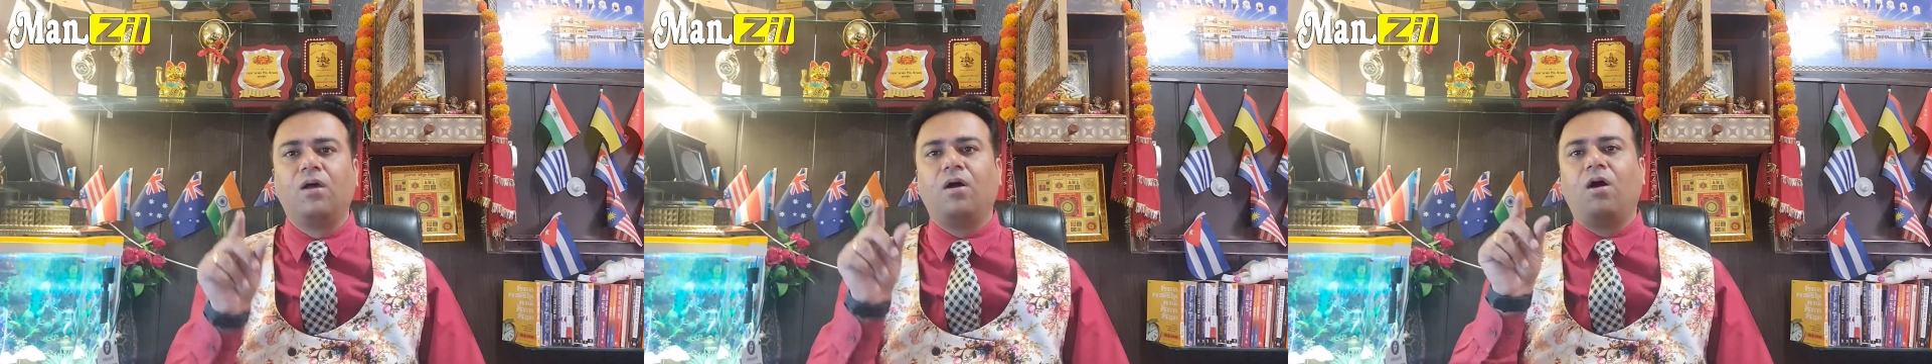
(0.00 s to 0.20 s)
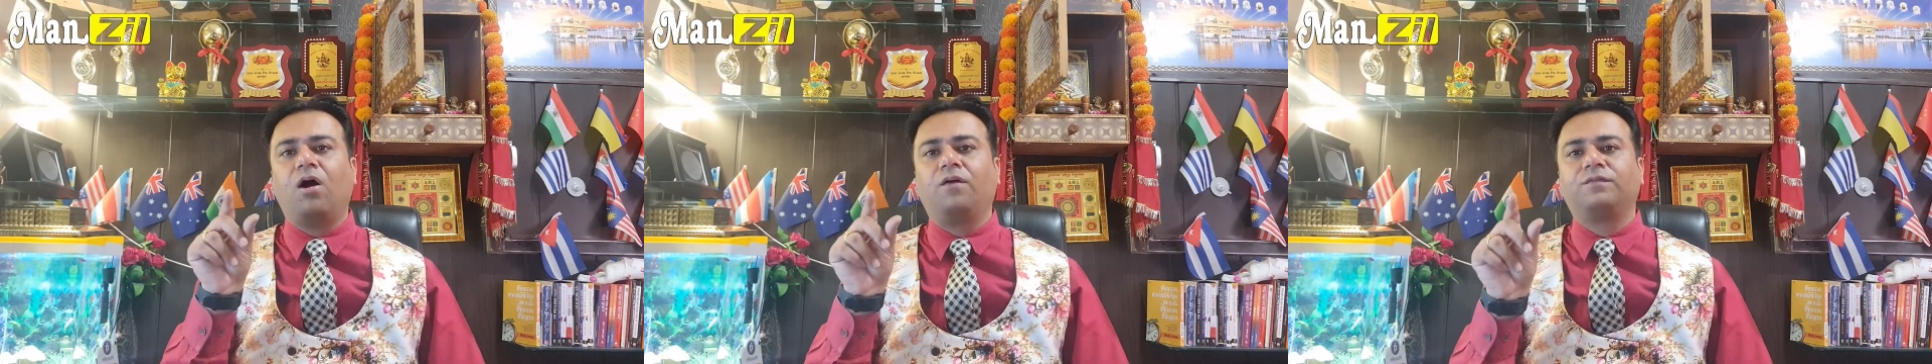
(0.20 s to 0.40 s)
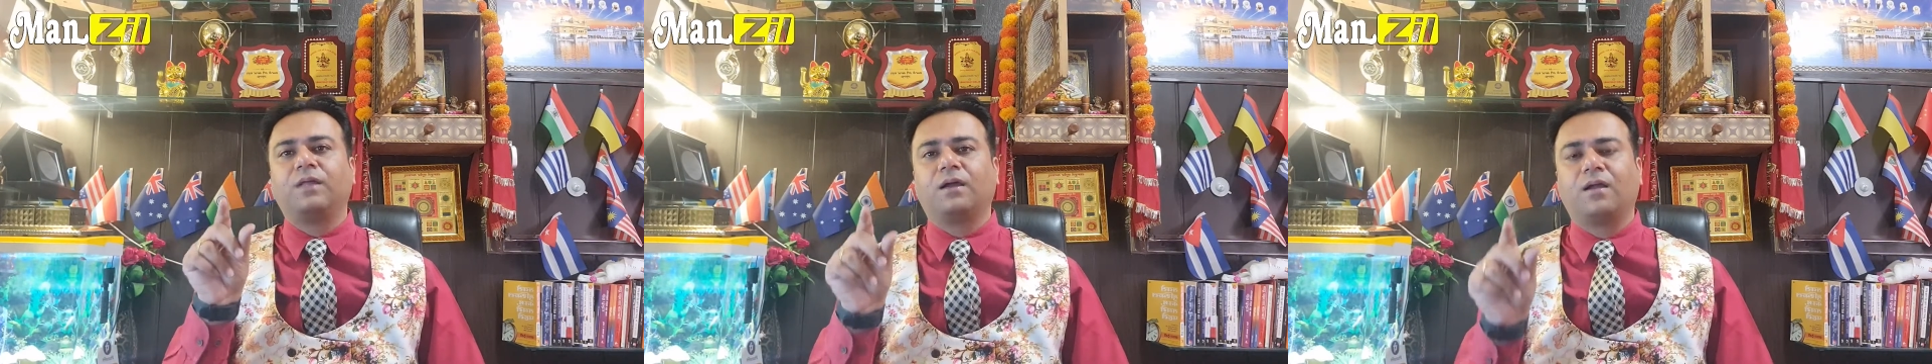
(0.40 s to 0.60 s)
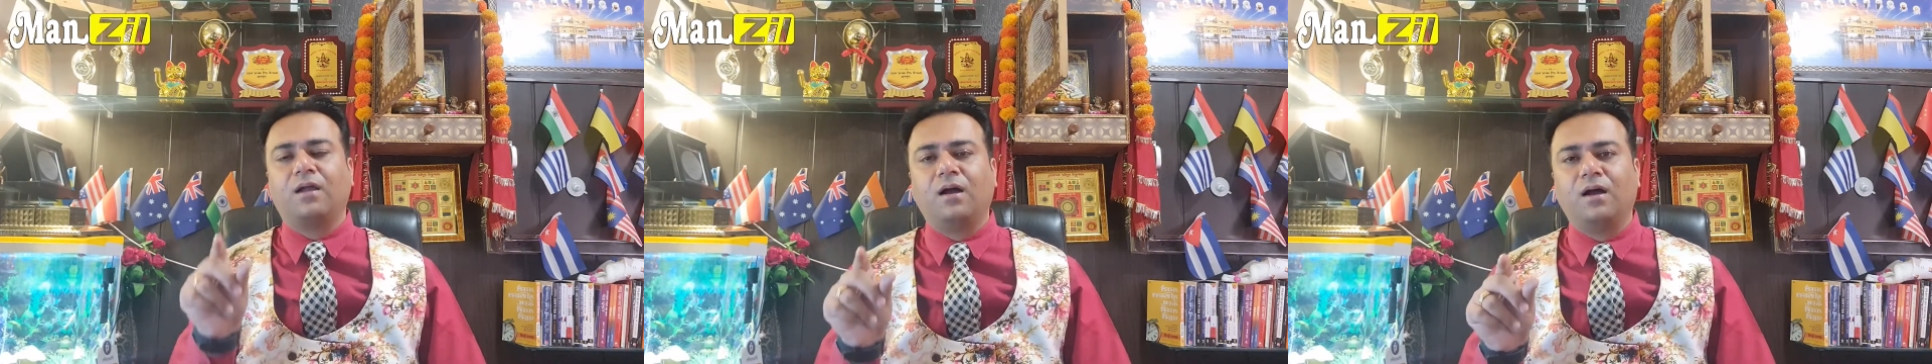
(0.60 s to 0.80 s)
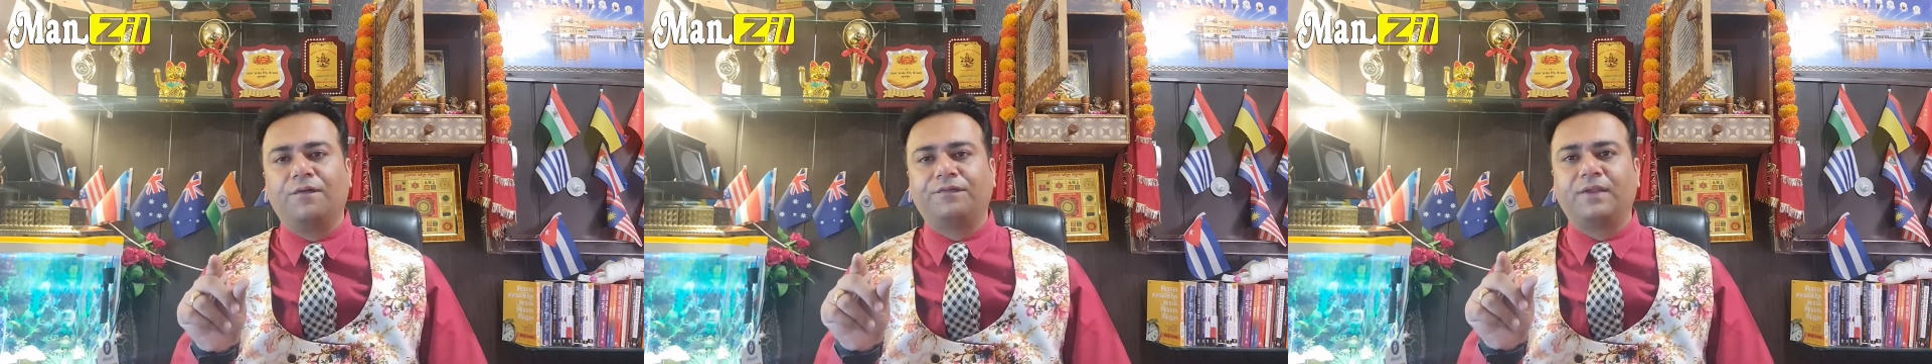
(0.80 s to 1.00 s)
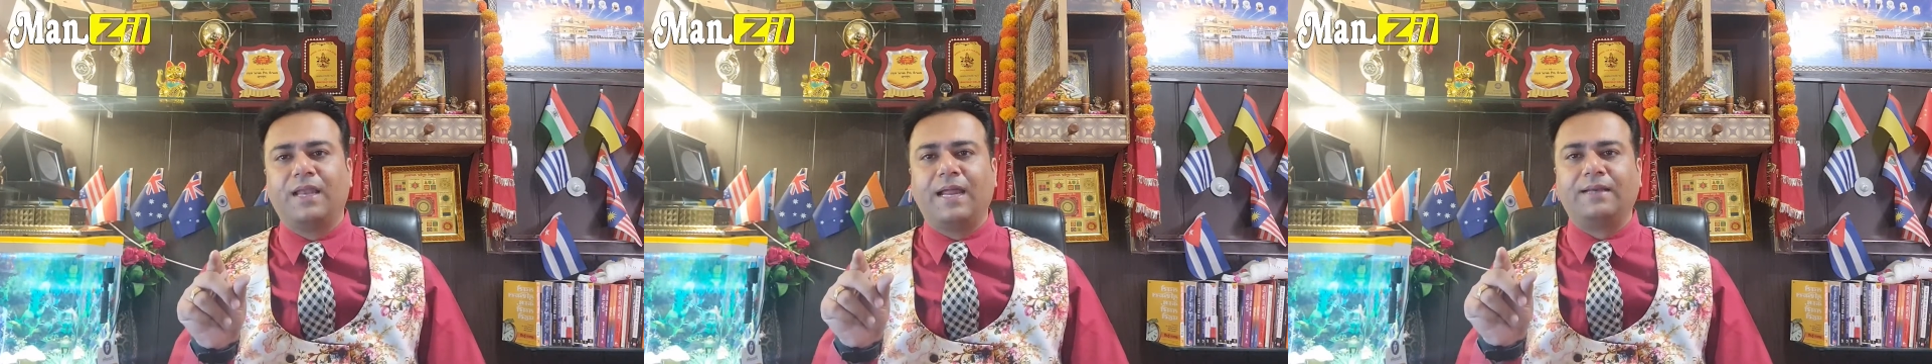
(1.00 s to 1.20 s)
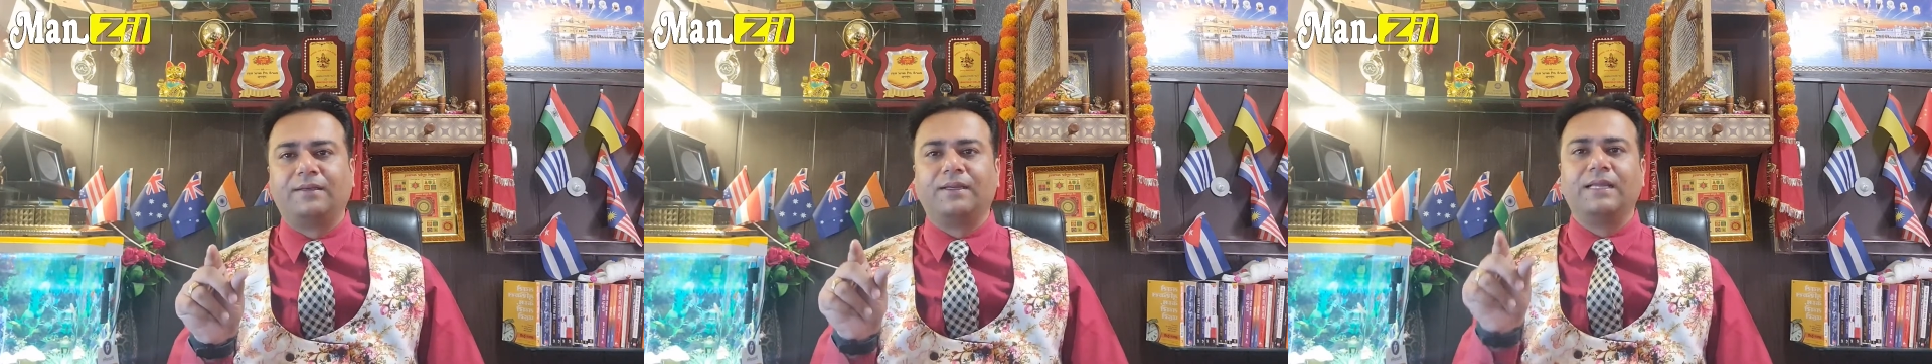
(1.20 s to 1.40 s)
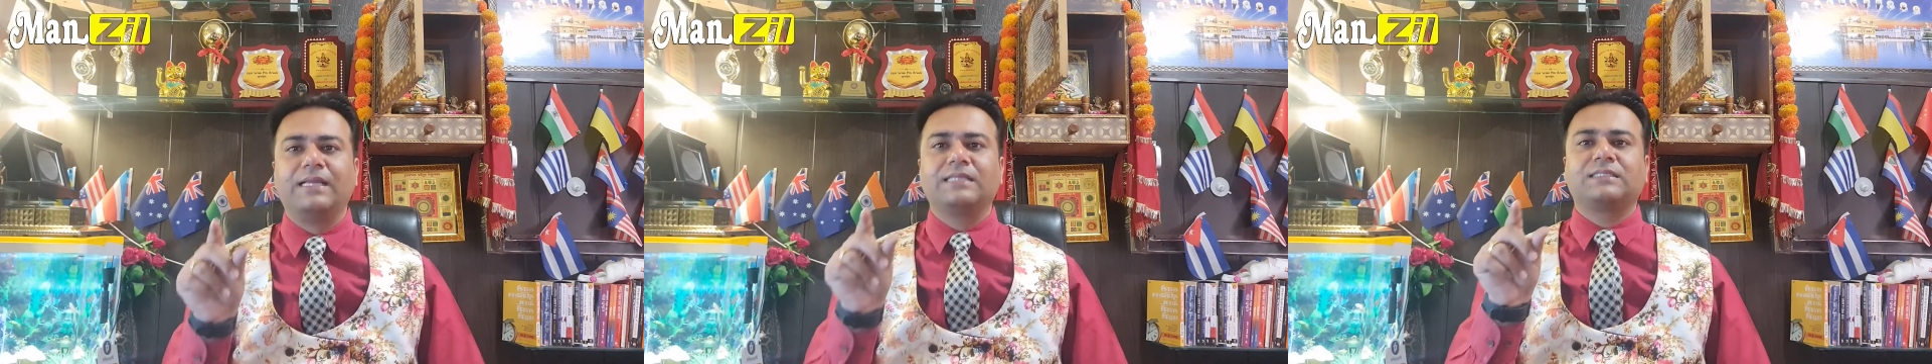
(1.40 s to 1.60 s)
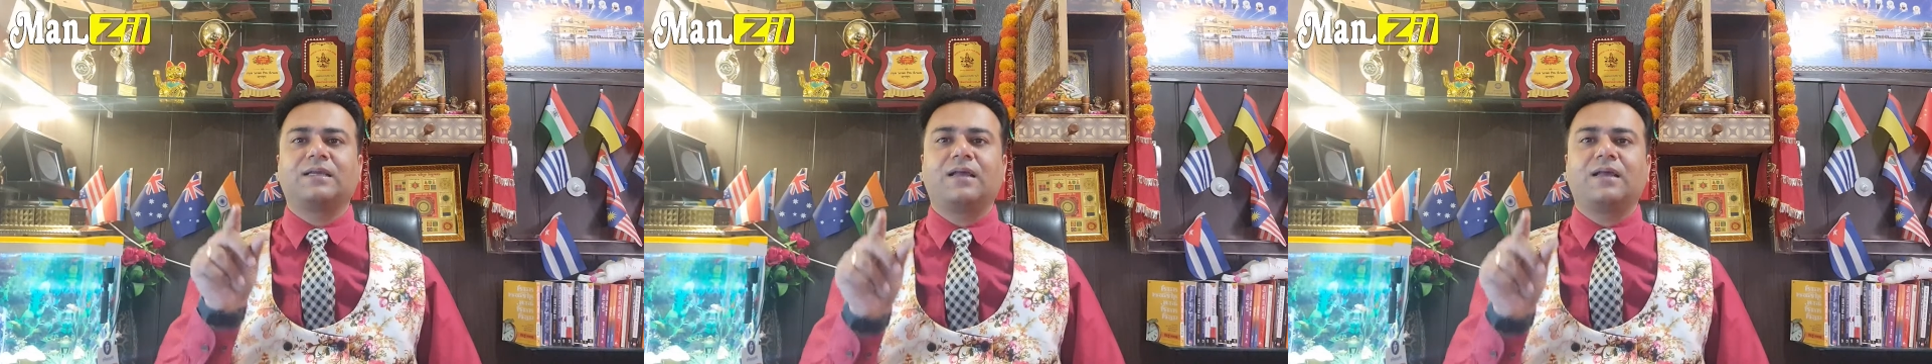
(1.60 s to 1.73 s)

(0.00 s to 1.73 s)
of the curved line is